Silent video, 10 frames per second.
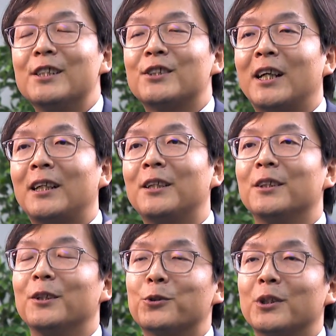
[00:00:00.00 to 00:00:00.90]
China
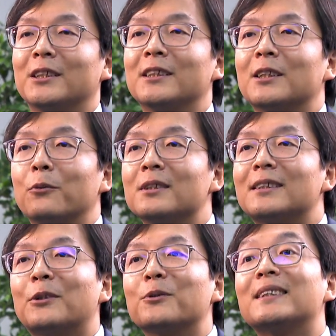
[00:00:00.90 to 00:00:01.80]
usually is the one
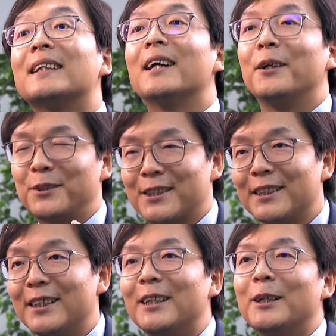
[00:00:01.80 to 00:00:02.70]
start to stand out
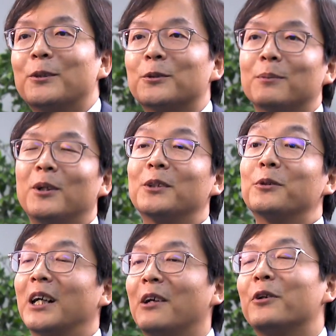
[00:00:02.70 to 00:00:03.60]
to support the
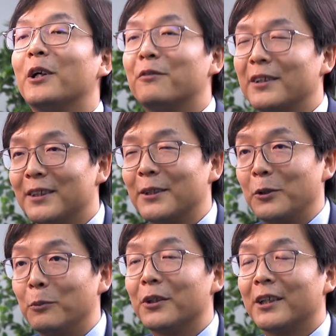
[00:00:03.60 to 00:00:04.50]
recovery of the
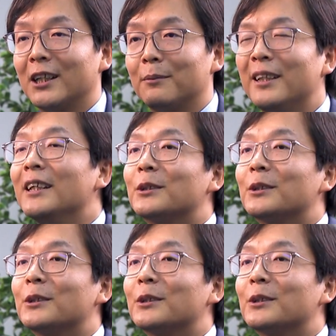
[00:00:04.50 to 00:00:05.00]
global economy.